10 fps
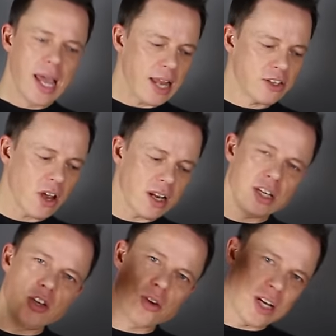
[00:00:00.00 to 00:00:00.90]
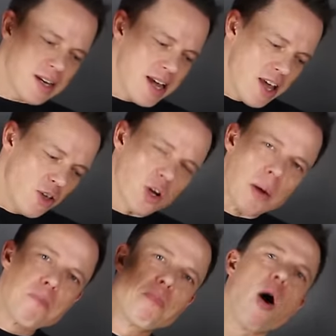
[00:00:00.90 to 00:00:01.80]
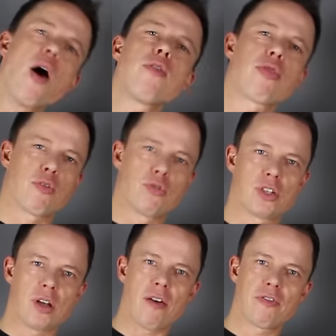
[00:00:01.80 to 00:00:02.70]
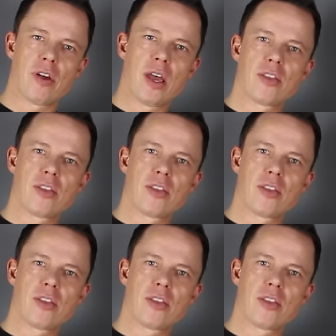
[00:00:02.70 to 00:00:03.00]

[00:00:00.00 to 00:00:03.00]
and suddenly you can burn through stuff.